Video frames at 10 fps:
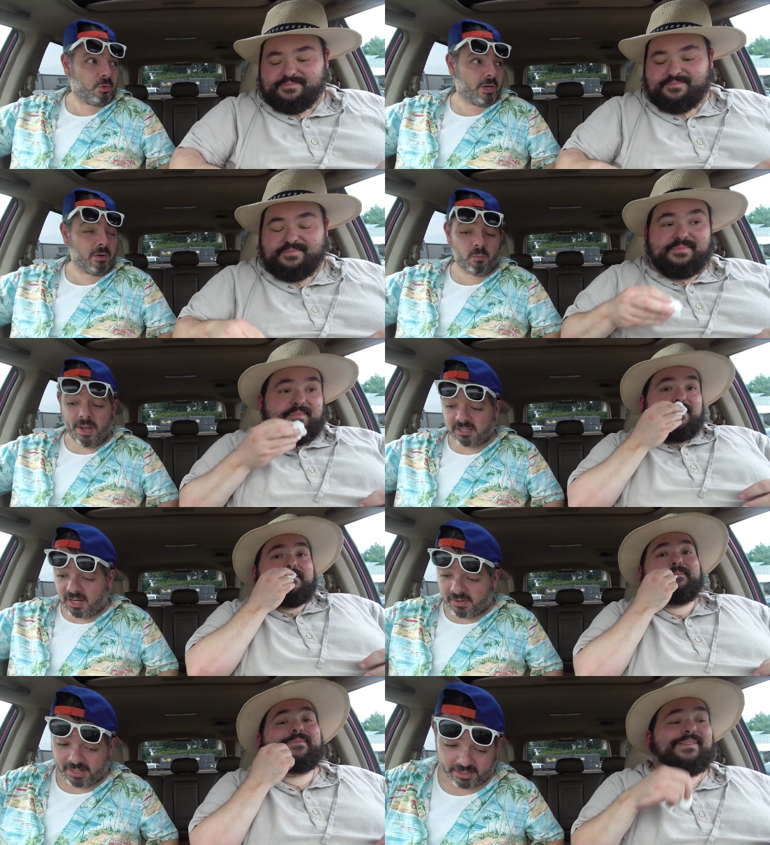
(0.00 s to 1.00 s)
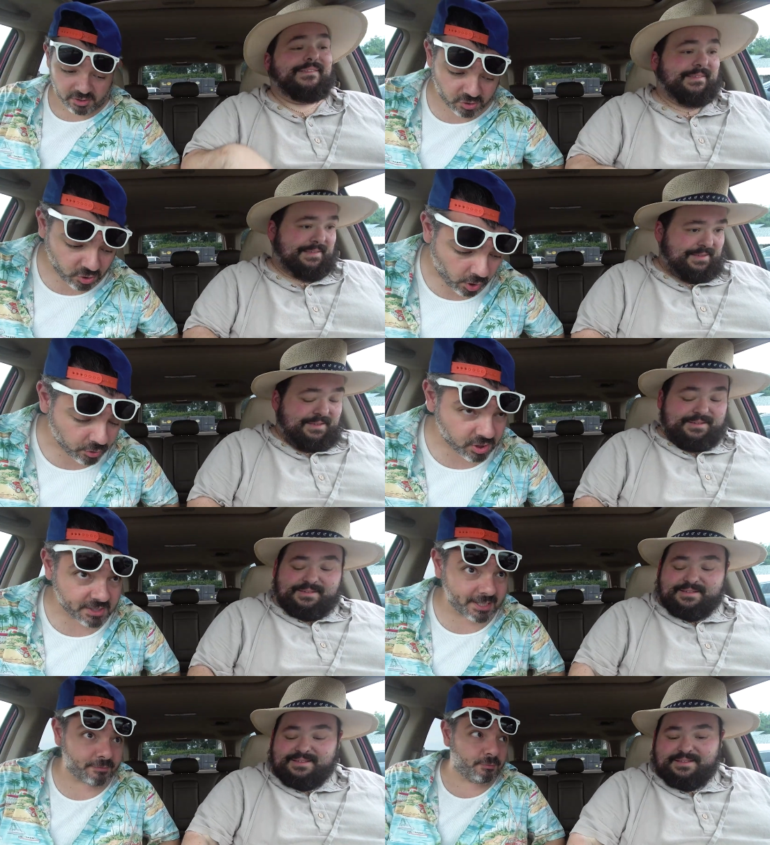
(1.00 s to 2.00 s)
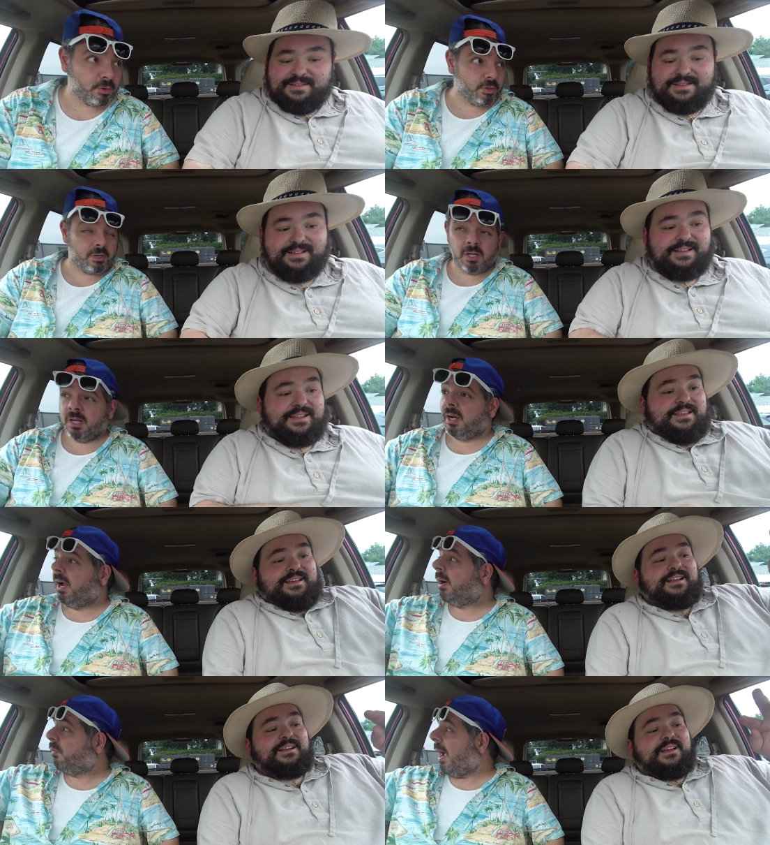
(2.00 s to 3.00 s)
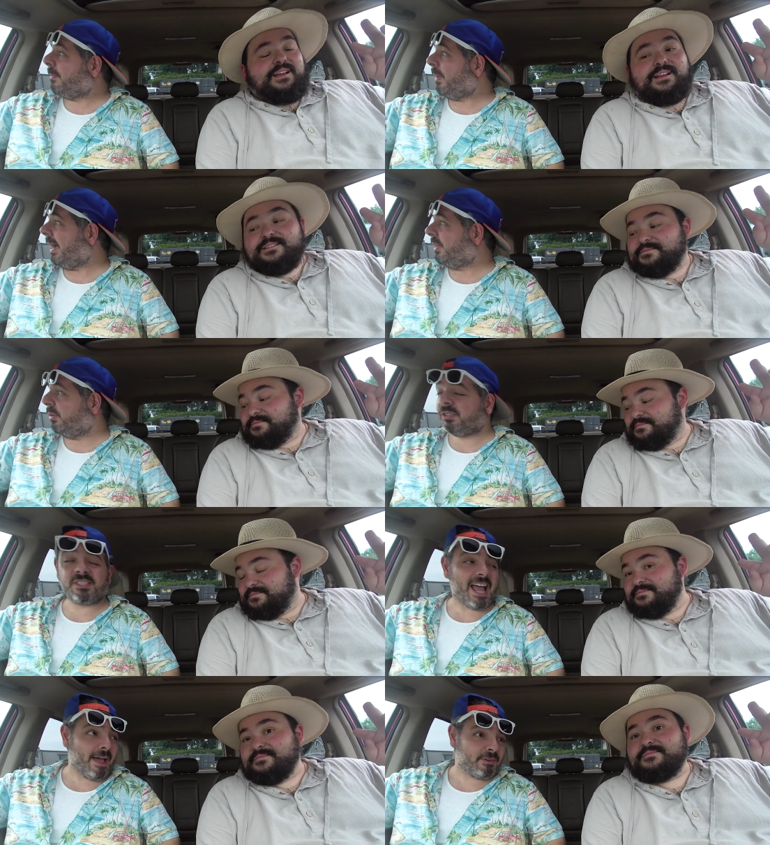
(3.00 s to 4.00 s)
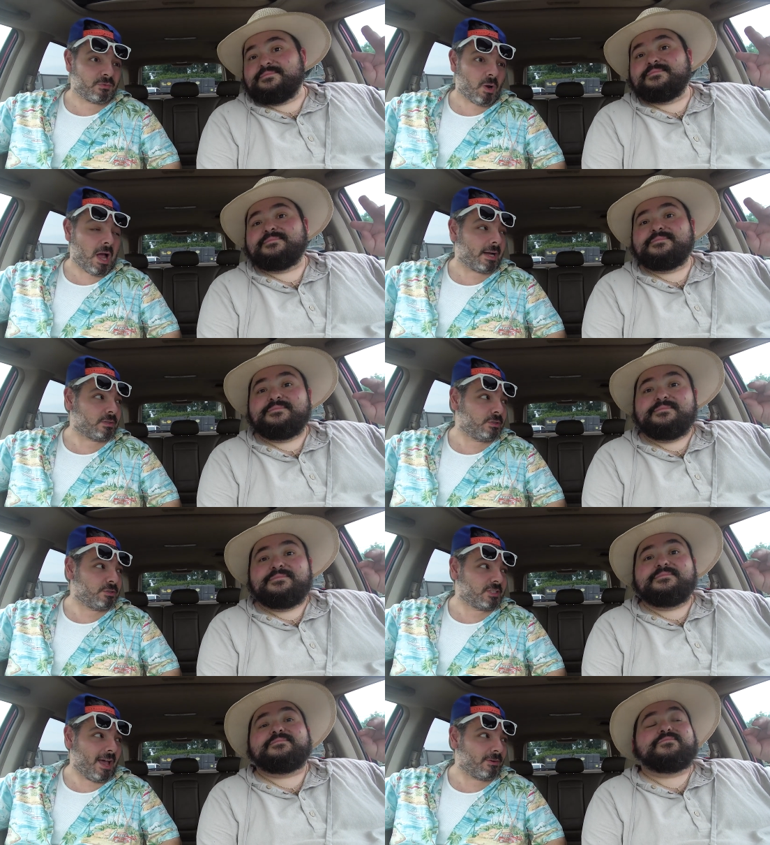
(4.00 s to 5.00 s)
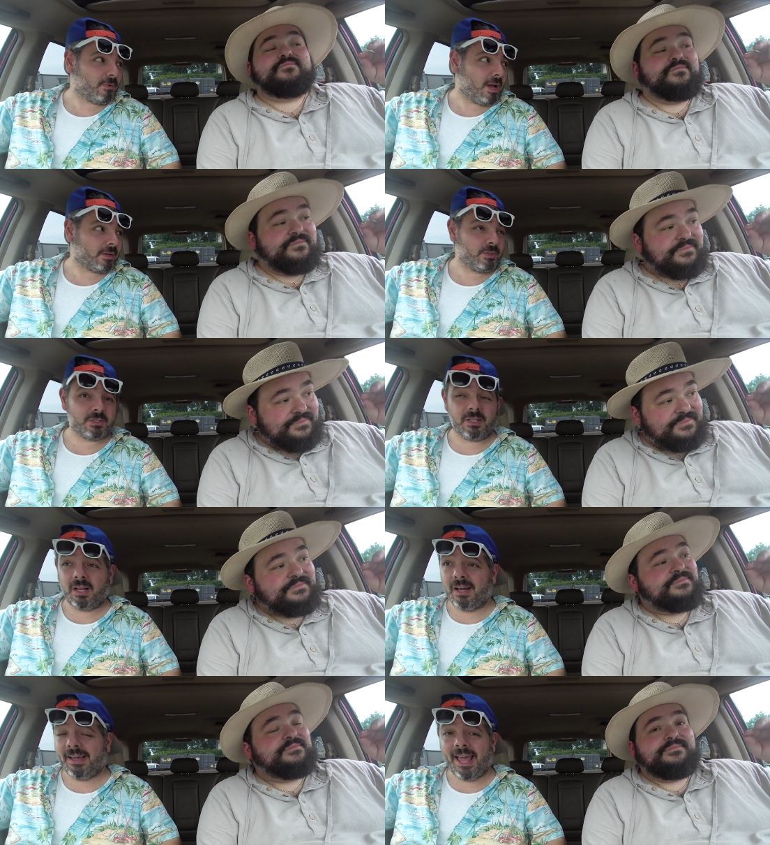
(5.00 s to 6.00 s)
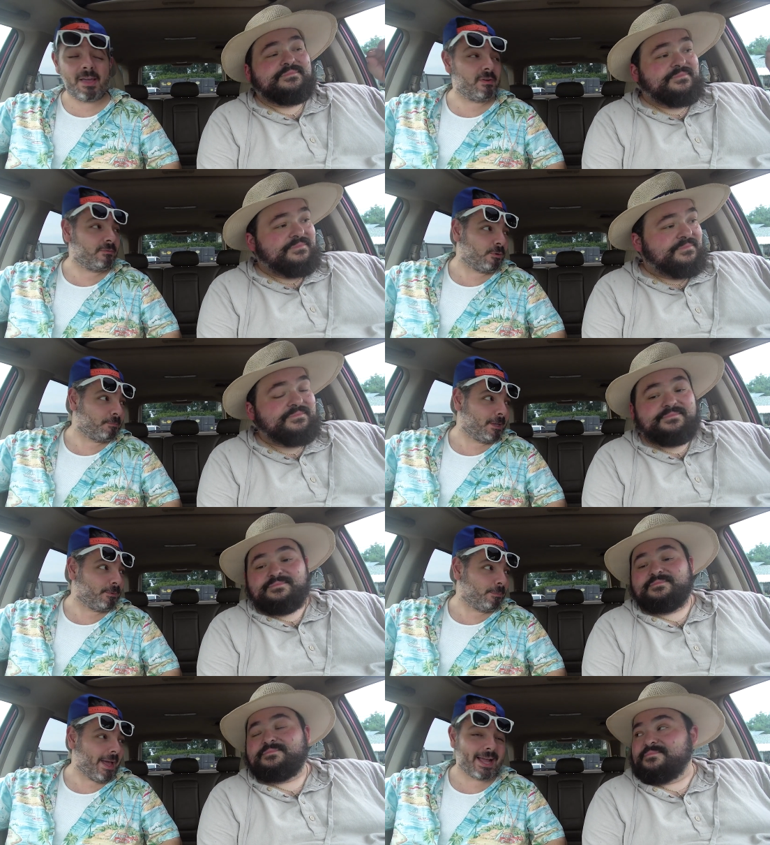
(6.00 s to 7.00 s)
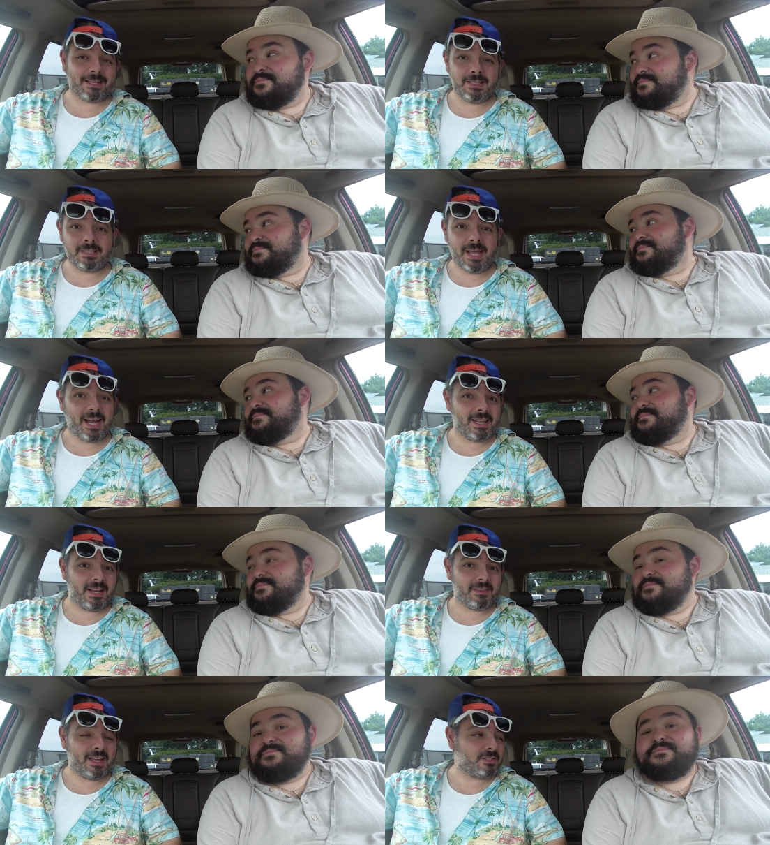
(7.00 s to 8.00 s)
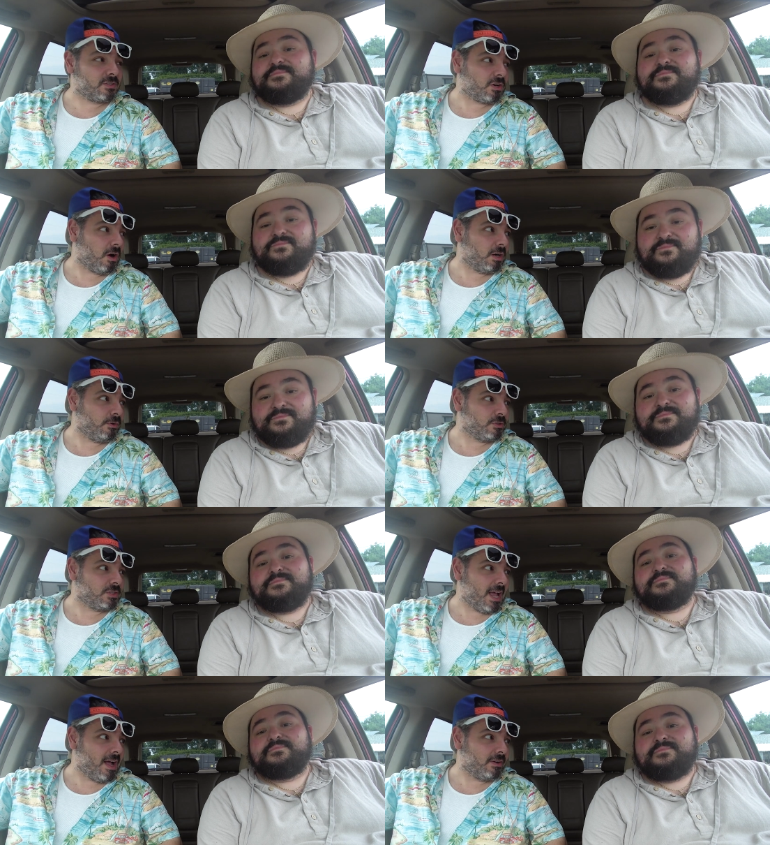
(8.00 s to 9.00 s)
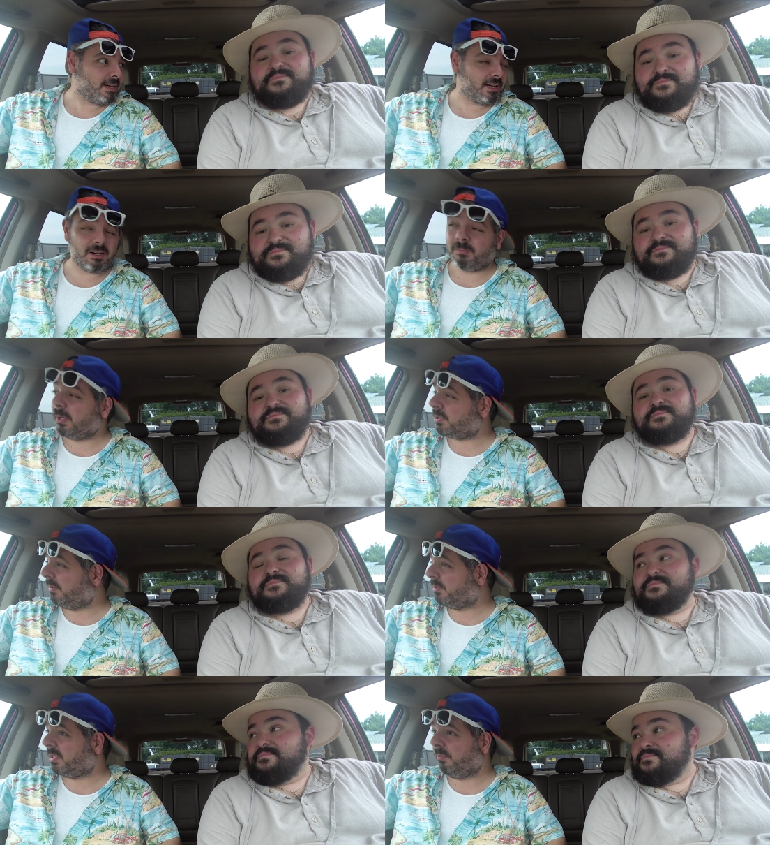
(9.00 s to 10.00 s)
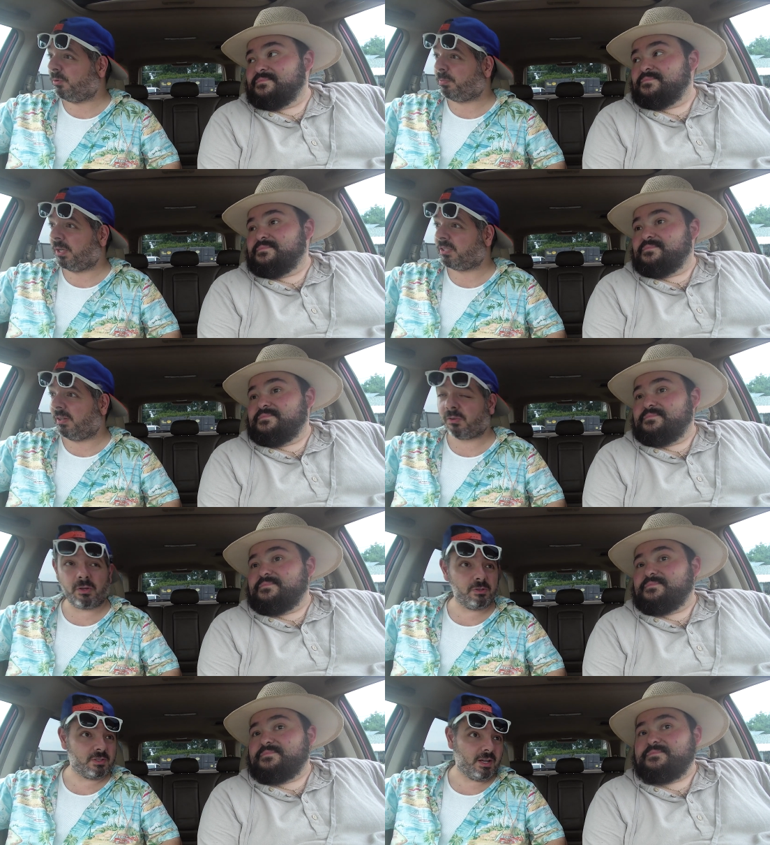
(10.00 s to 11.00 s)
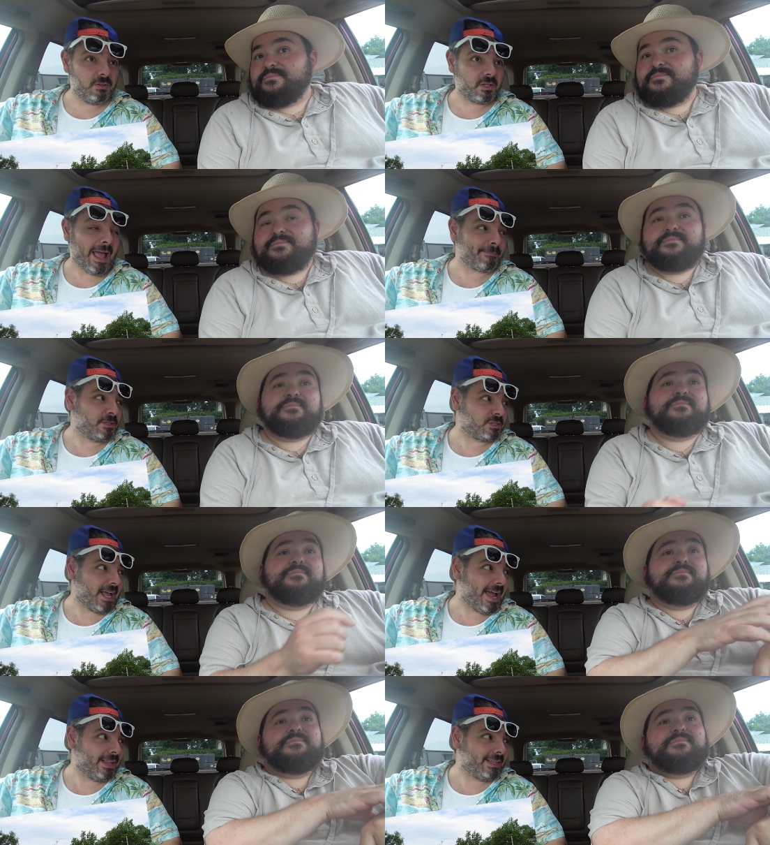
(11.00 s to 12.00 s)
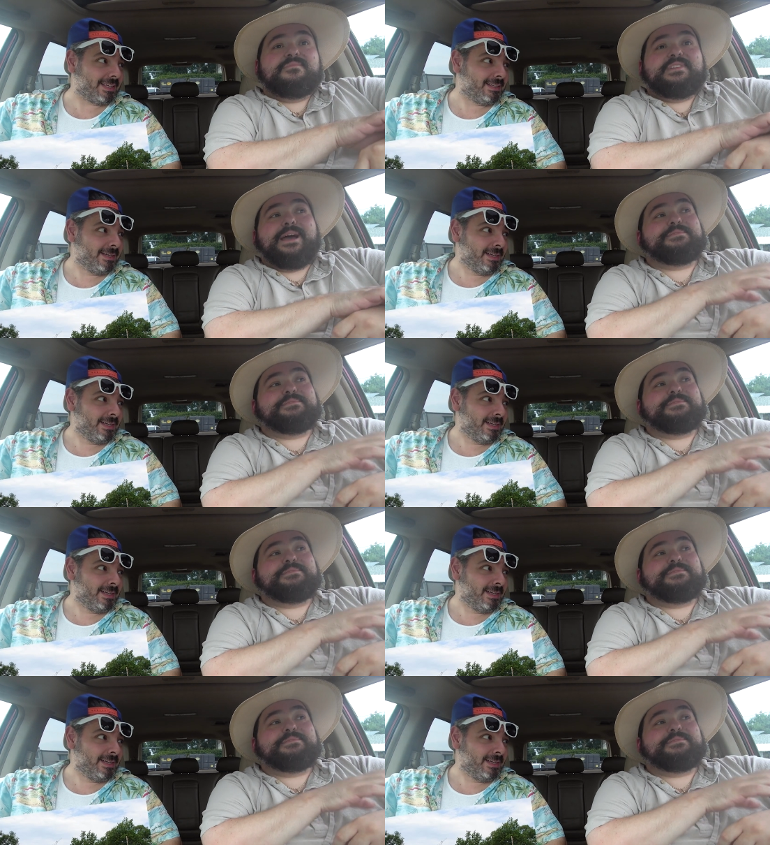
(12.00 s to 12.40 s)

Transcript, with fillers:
Speaker 1: So we are in West Haven, gonna get Stowe's Seafood, right by the old Savin' Rock, Lou. Savin' Rock was a haven for people back in the day. They had nice carnivals down here. A bunch of different seafood places have closed down. Captain's Galley,